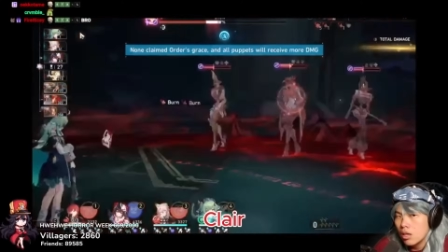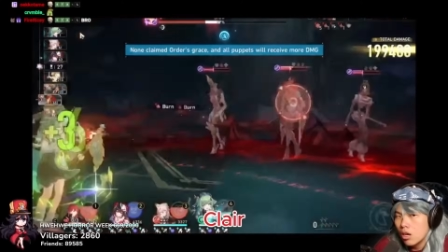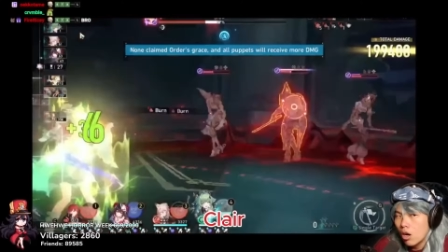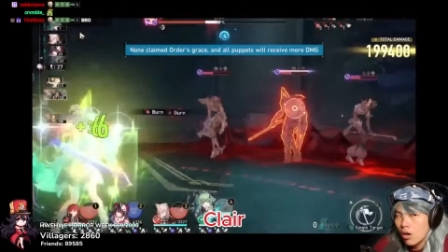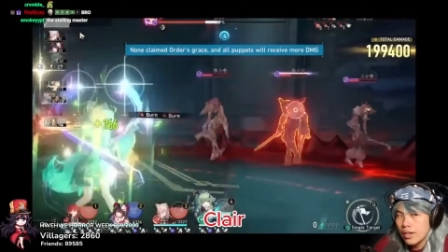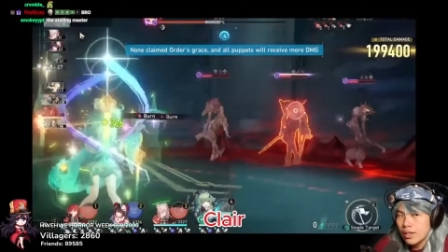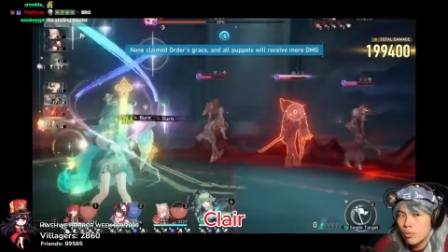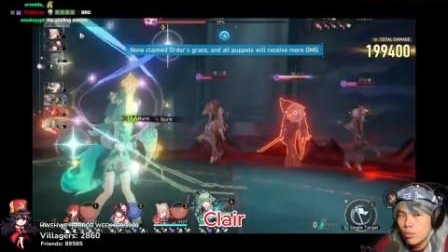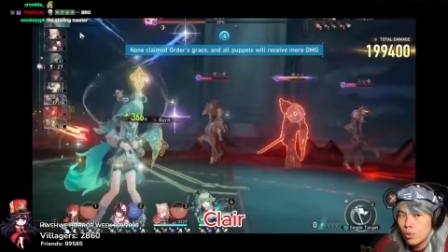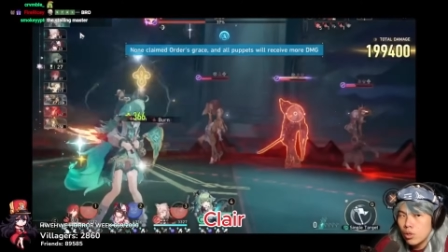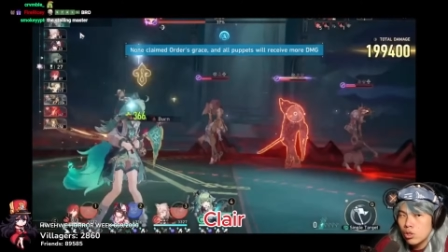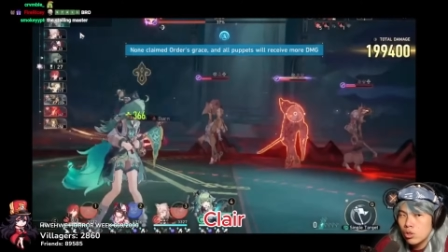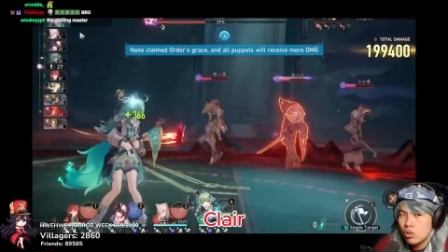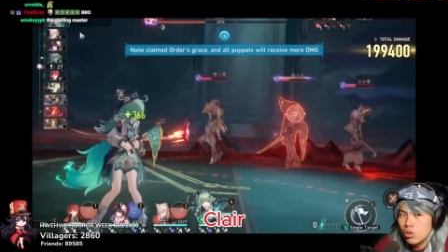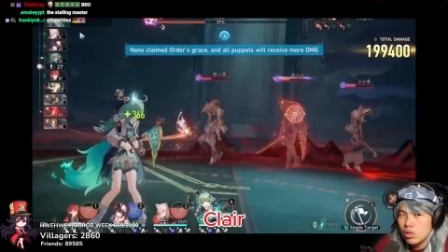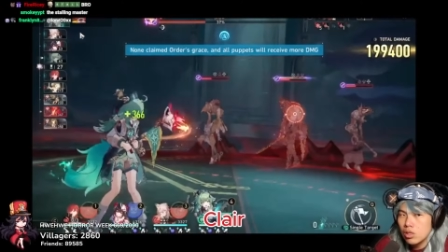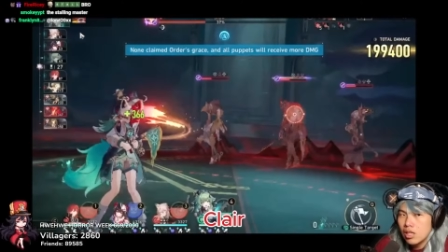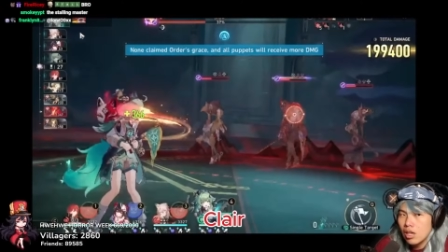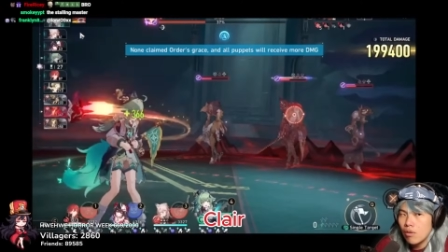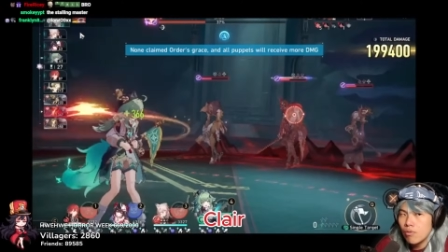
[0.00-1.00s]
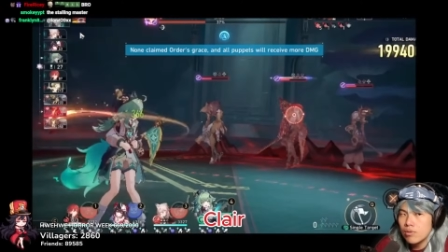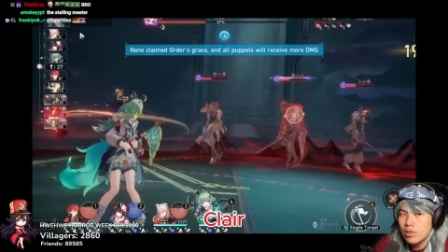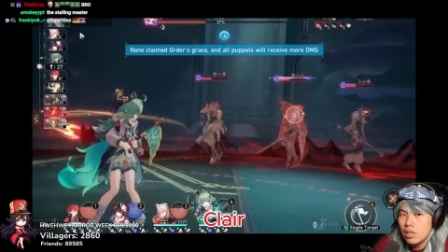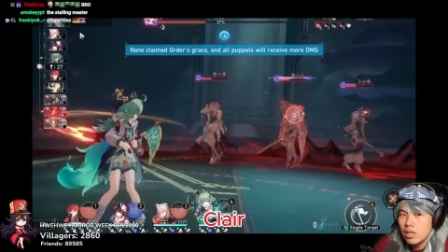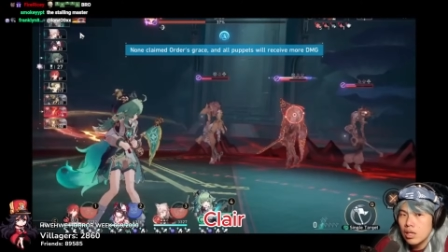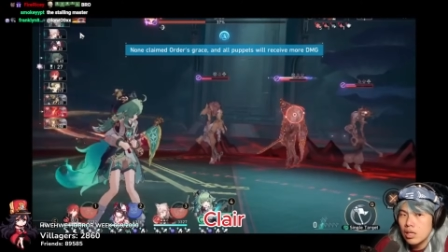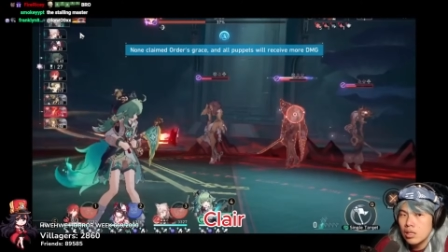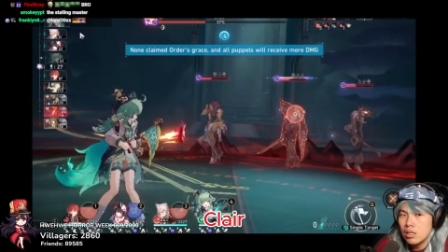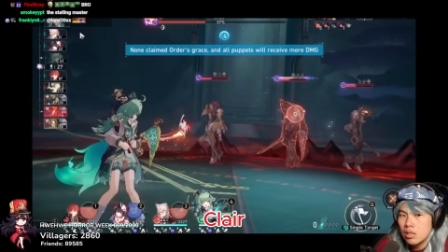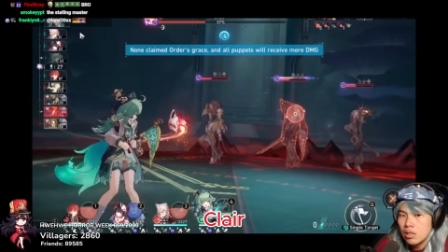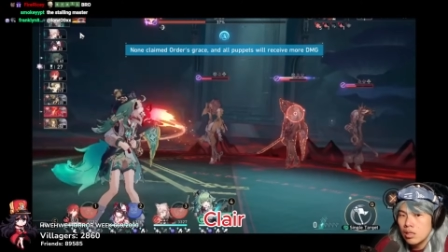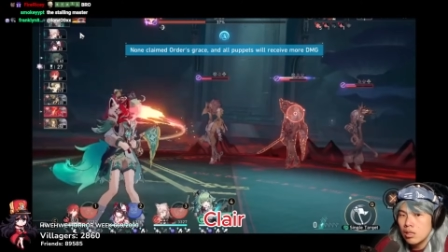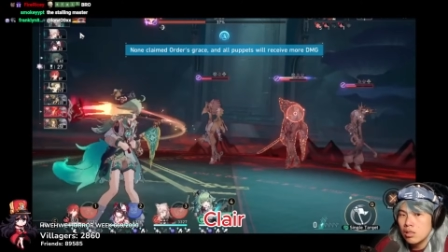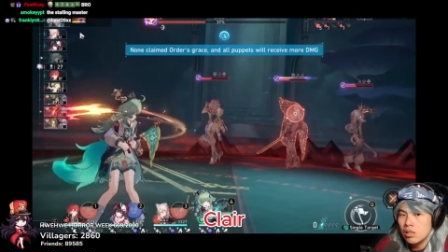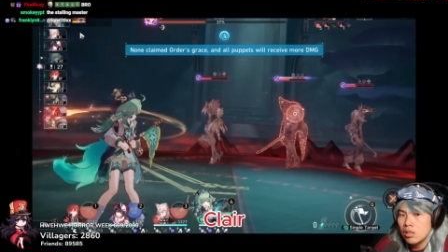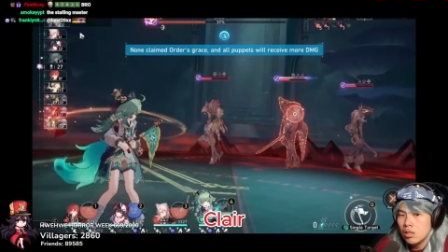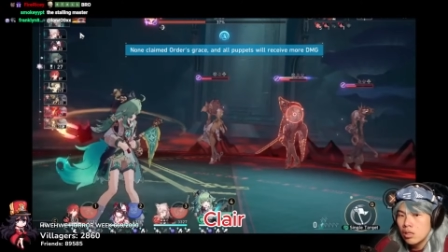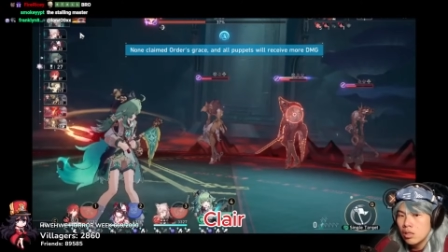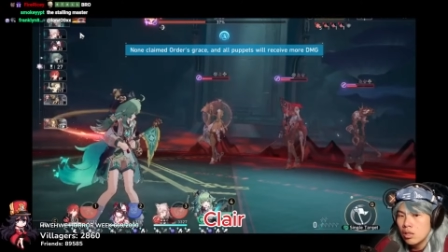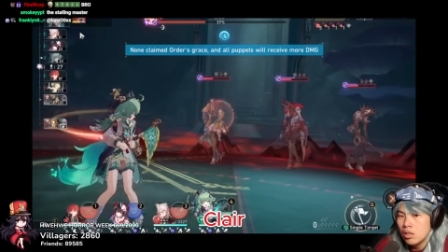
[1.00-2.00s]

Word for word: Okay, we should definitely get the clear here.